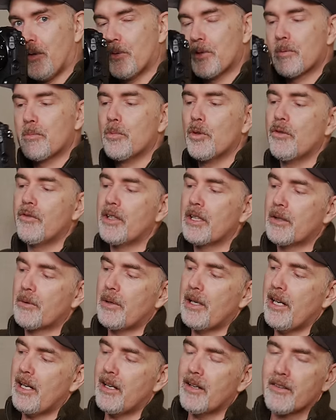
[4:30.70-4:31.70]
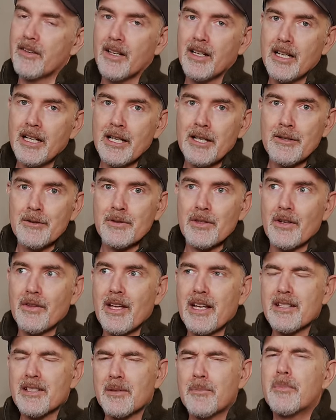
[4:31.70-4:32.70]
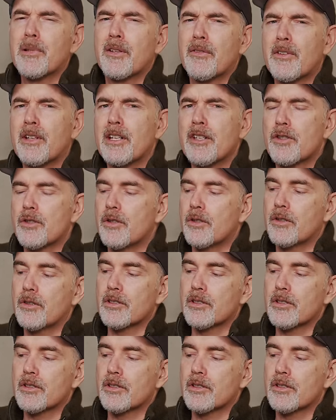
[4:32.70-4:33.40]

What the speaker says: I was moving around. So that's a bit of an issue